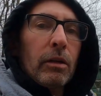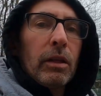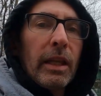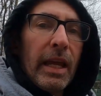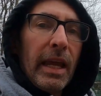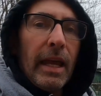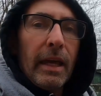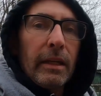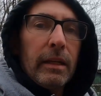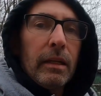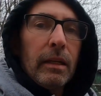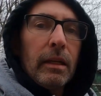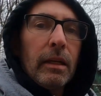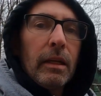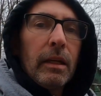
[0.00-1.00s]
land
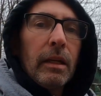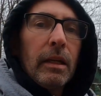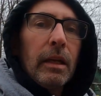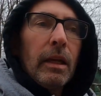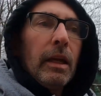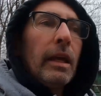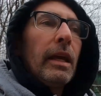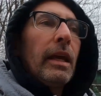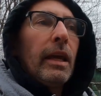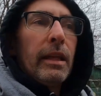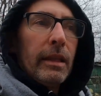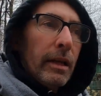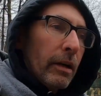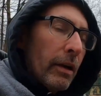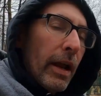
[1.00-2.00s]

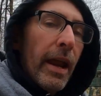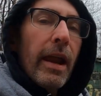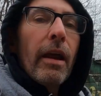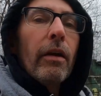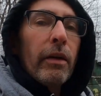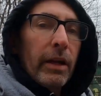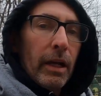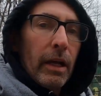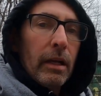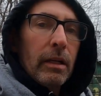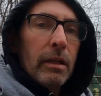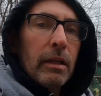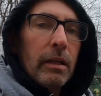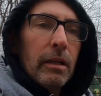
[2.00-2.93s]
in their area